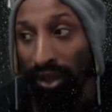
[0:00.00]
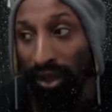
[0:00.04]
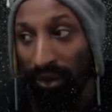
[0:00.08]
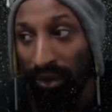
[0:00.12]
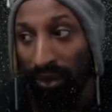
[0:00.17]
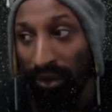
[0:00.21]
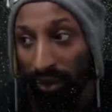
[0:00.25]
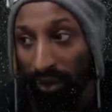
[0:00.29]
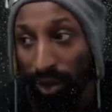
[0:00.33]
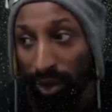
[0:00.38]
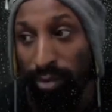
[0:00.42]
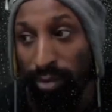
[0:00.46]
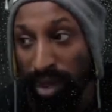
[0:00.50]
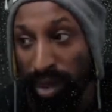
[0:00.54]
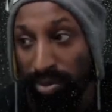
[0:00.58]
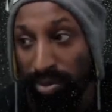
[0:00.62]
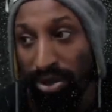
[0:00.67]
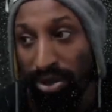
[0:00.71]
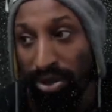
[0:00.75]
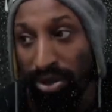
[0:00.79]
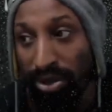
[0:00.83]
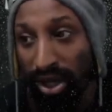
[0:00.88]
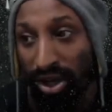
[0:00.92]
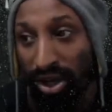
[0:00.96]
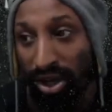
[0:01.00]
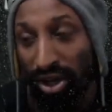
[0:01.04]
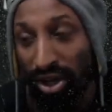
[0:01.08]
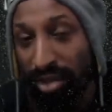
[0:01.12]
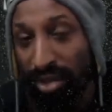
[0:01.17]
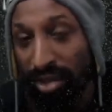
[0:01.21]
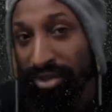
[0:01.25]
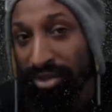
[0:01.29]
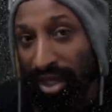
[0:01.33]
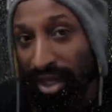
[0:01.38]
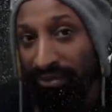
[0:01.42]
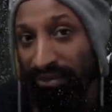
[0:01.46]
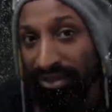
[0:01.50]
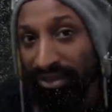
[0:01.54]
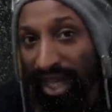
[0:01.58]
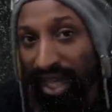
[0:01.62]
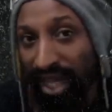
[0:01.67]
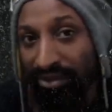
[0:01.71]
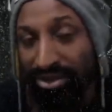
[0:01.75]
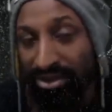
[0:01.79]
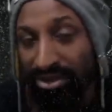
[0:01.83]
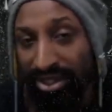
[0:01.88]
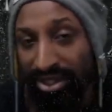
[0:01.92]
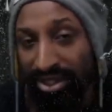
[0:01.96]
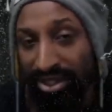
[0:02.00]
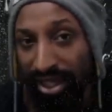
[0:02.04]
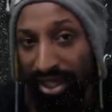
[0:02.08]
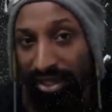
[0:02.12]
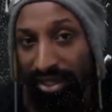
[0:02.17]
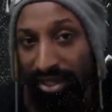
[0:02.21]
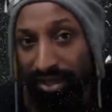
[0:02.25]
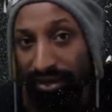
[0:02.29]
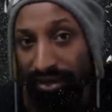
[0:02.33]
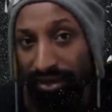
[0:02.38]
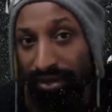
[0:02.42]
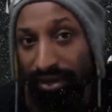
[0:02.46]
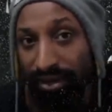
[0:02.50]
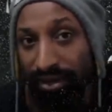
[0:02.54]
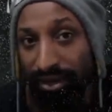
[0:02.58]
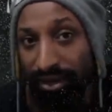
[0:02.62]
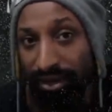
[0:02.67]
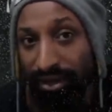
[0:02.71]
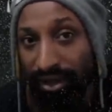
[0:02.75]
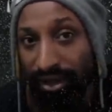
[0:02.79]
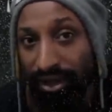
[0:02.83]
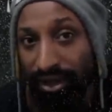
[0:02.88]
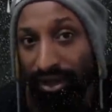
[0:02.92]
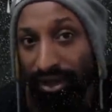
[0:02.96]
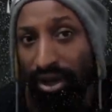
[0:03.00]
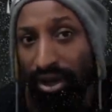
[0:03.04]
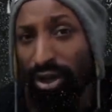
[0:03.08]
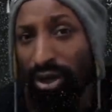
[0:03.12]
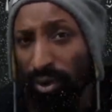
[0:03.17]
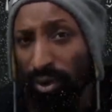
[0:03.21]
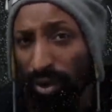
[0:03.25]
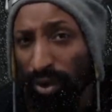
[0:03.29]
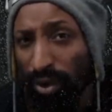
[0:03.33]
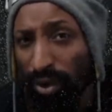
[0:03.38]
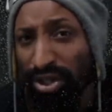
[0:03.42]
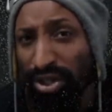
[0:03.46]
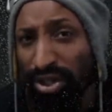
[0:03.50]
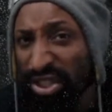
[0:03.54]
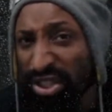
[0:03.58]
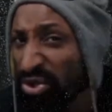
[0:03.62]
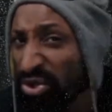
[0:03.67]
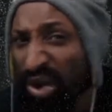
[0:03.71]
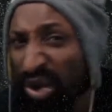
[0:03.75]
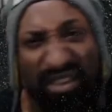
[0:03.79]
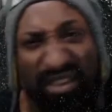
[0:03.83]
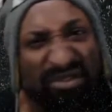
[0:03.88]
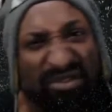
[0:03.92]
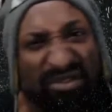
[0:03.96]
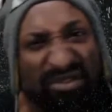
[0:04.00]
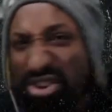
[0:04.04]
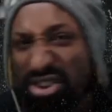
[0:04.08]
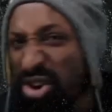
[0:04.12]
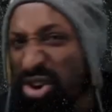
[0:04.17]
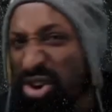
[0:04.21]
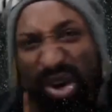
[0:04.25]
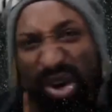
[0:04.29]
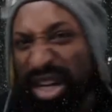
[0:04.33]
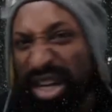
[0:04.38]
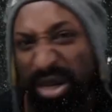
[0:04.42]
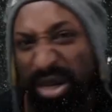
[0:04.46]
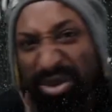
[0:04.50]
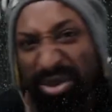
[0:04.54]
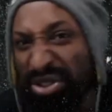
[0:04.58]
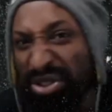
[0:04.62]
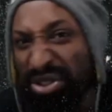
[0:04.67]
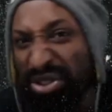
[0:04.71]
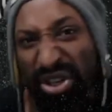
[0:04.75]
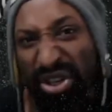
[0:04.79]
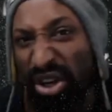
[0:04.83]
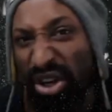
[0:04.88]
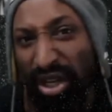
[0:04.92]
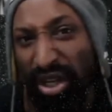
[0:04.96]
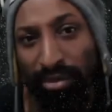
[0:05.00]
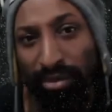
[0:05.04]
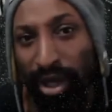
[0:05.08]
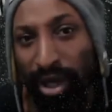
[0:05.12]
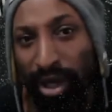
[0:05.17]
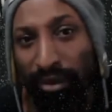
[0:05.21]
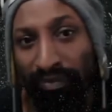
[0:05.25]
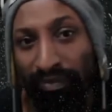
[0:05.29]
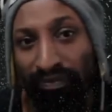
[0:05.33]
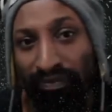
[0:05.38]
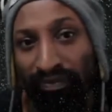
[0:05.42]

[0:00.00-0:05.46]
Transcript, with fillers: The only people that call themselves sovereign citizens are the ones who have no idea what they're talking about.